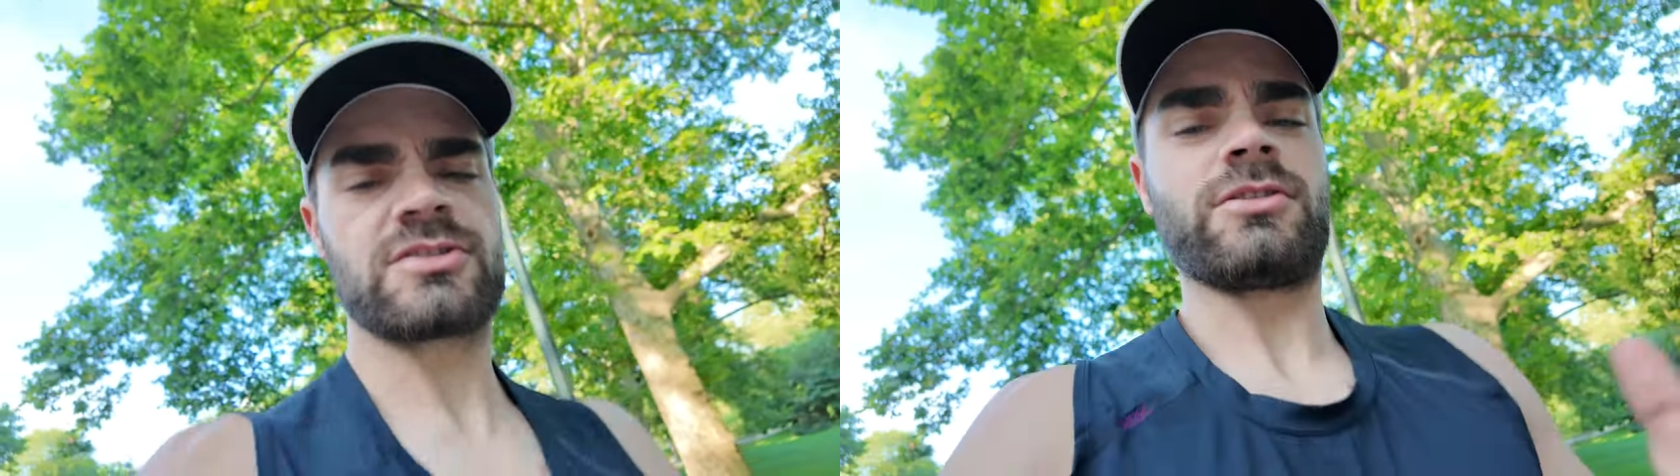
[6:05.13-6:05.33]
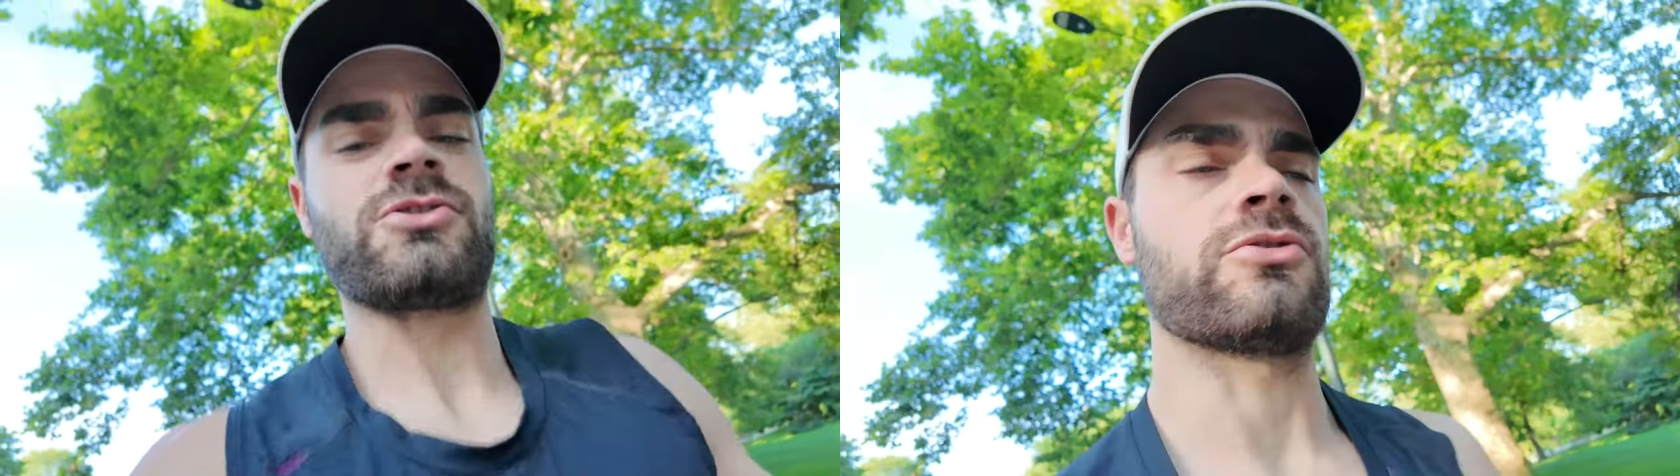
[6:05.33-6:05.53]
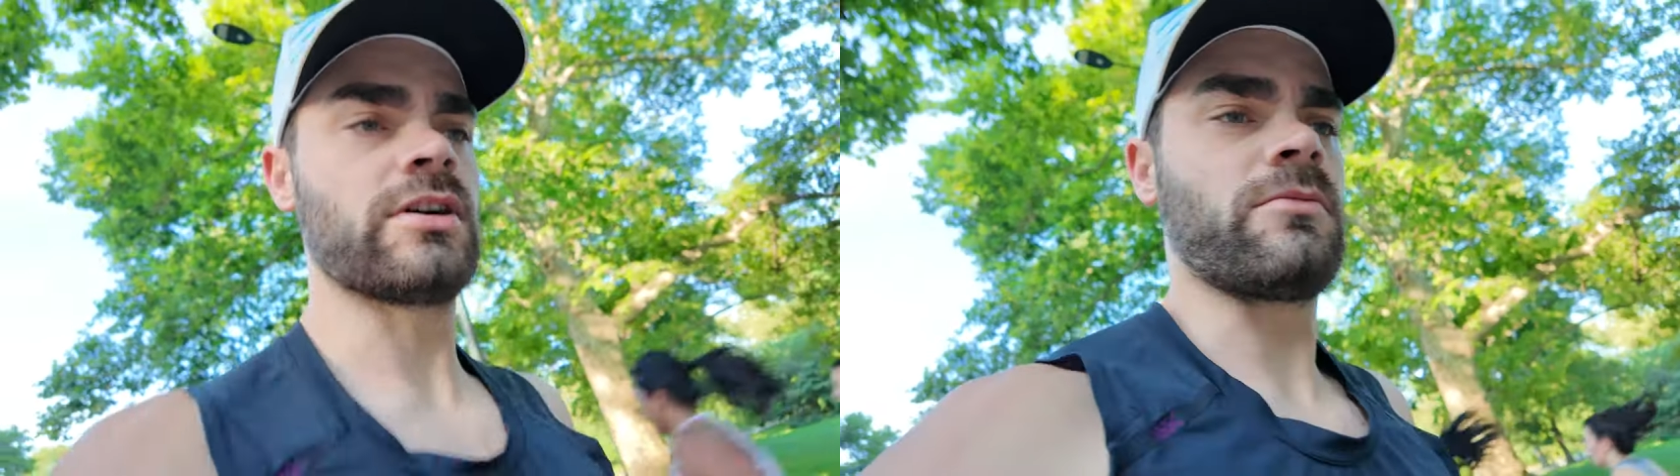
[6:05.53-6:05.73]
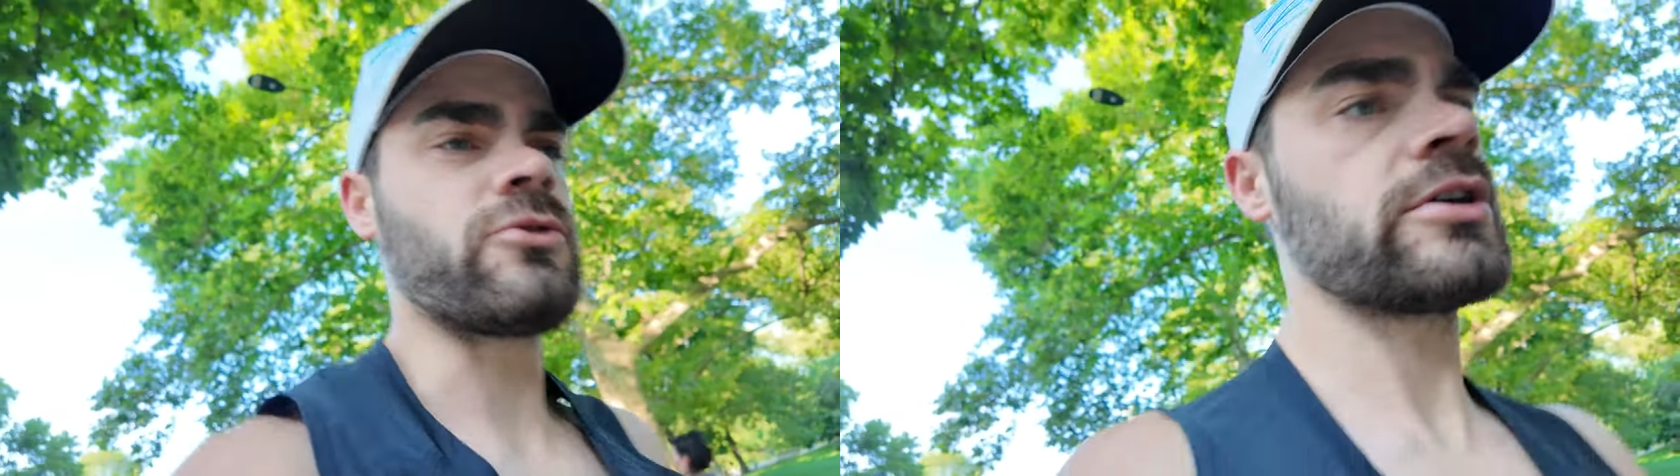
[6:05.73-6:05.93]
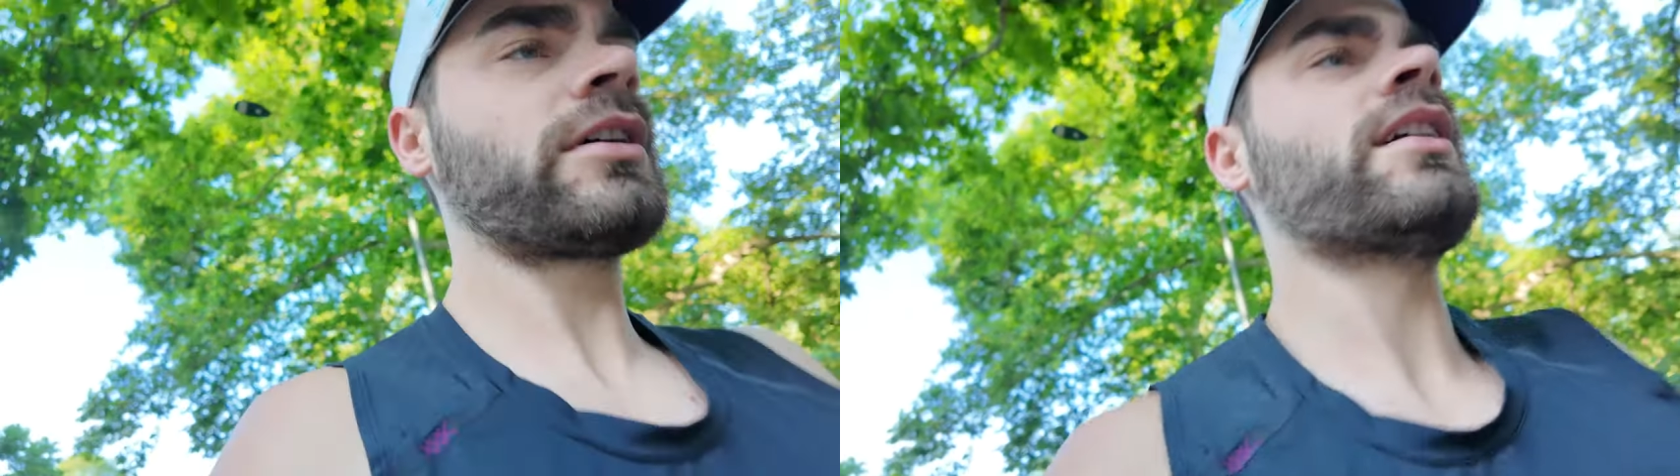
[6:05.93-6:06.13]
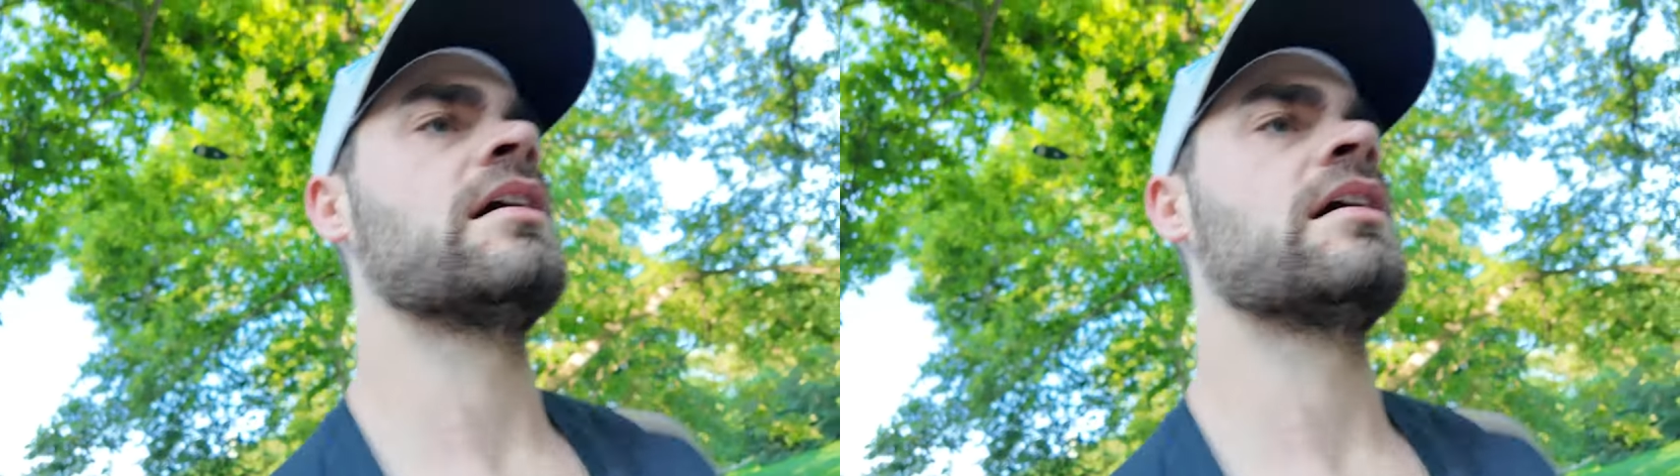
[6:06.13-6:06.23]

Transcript: to enjoy it more.